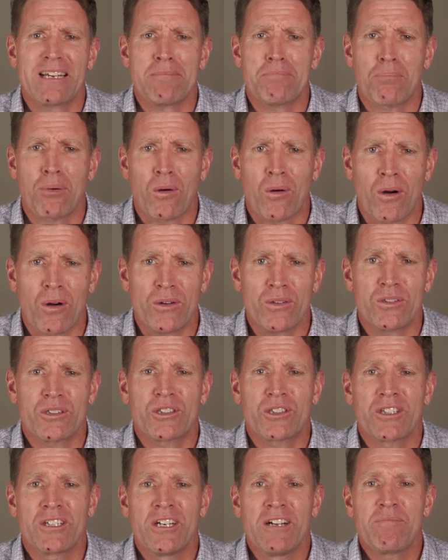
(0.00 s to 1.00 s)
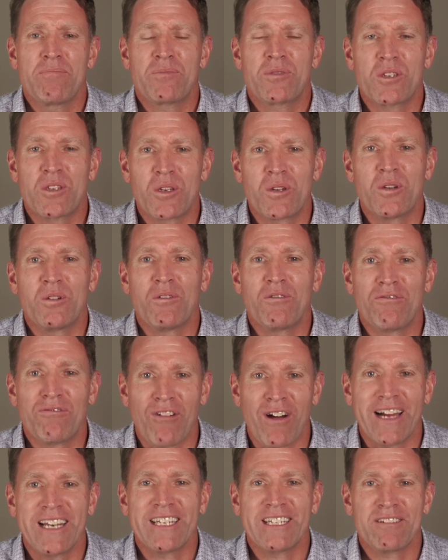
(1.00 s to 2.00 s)
approach to
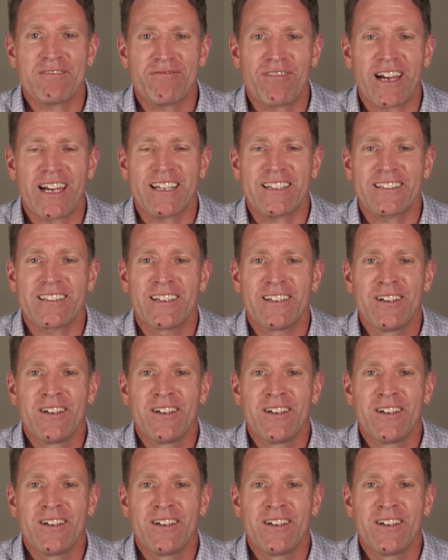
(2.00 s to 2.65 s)
finding faith.